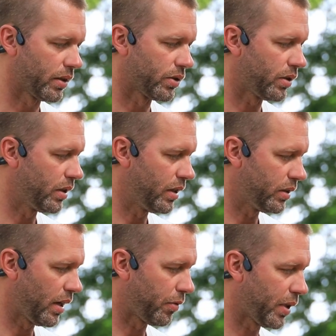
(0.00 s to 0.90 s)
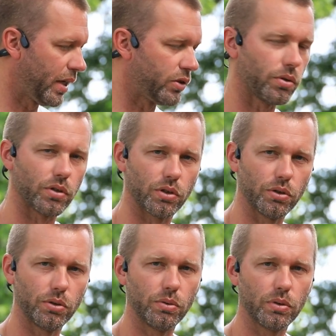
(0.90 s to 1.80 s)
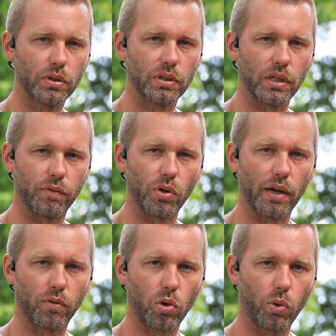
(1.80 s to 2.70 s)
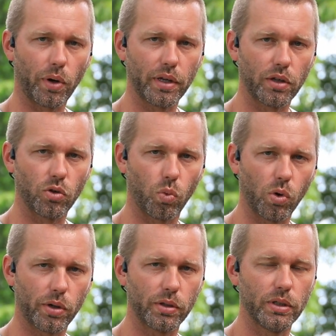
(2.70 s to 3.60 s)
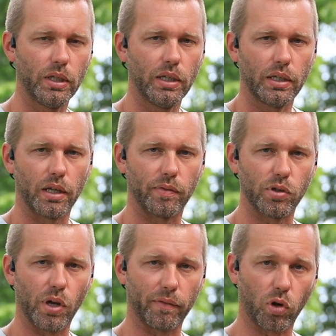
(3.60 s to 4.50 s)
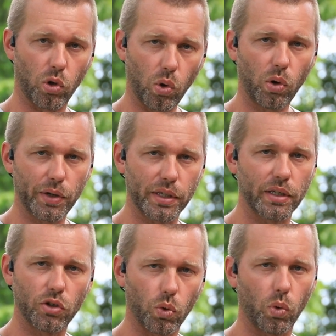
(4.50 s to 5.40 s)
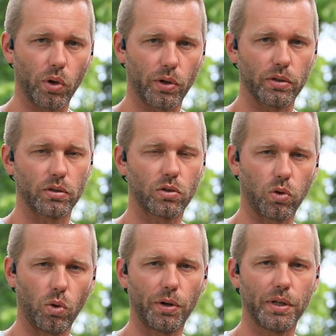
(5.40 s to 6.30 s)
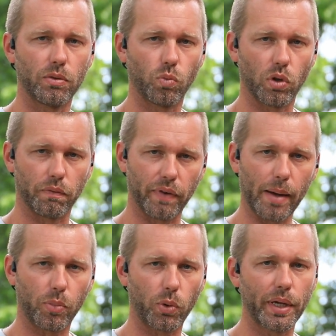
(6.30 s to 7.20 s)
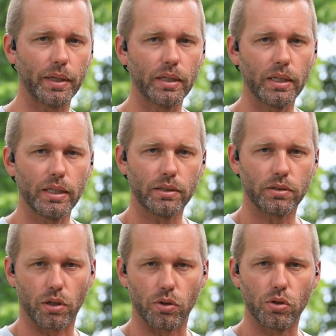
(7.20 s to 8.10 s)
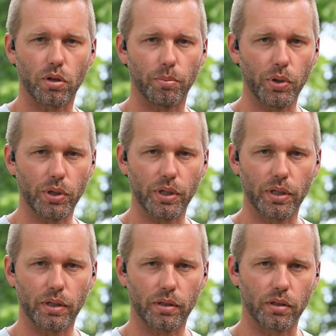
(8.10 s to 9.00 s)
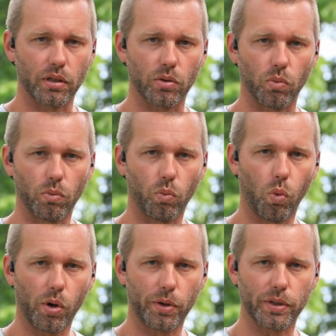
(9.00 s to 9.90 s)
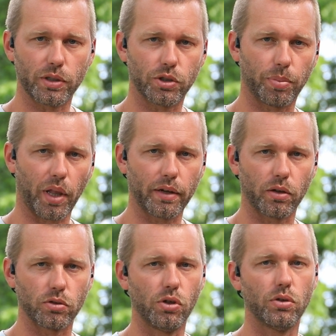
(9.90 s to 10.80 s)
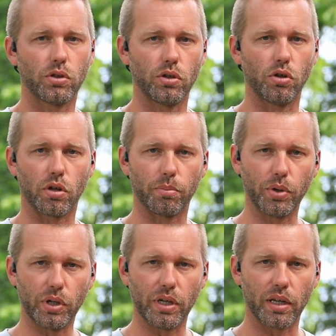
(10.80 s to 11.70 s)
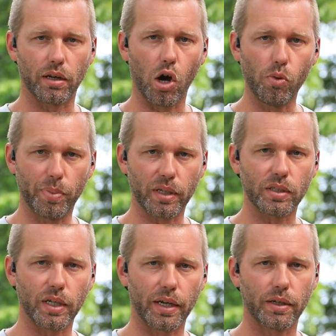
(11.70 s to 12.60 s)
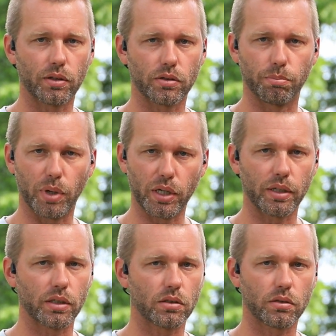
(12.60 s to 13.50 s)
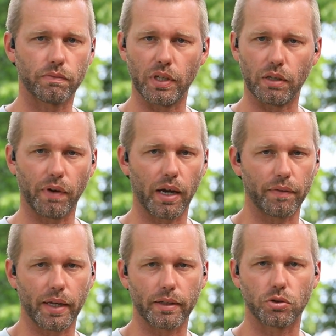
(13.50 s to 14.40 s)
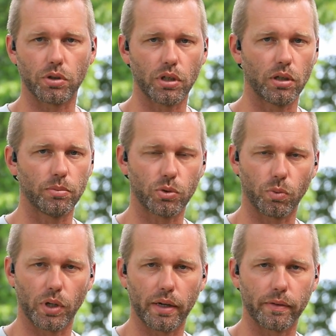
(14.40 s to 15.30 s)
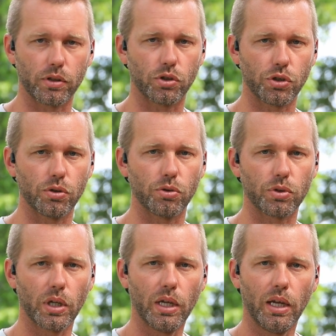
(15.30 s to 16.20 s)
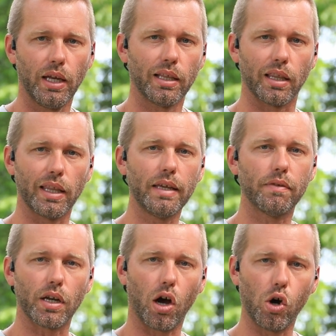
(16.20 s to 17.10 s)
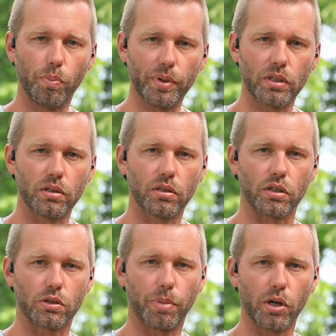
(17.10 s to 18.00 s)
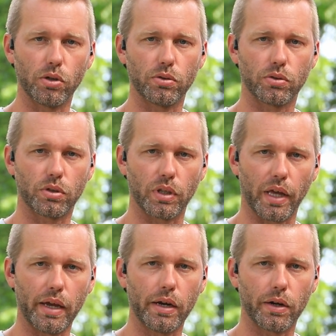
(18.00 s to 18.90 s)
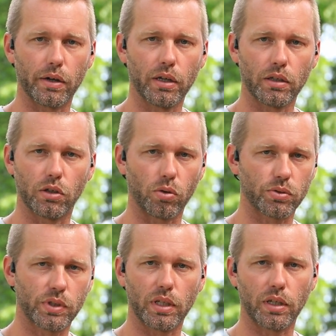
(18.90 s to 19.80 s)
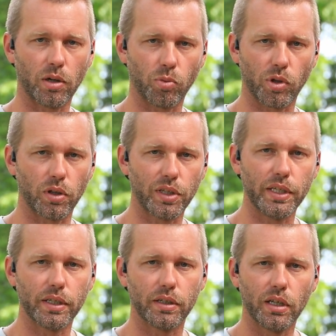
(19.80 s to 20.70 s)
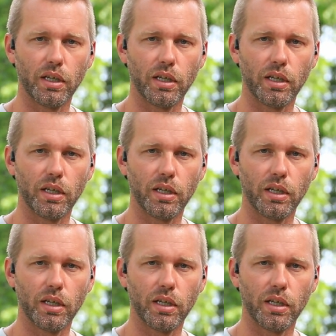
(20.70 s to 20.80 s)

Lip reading: there's several things you can do if you have chlorine in your water. If you have chlorine in your water, chlorine will evaporate, so you can put the water that you're planning on using, you can put it in open containers, buckets, 55-gallon drums, whatever you choose. Leave it open, exposed to the air. Don't seal it up with a lid.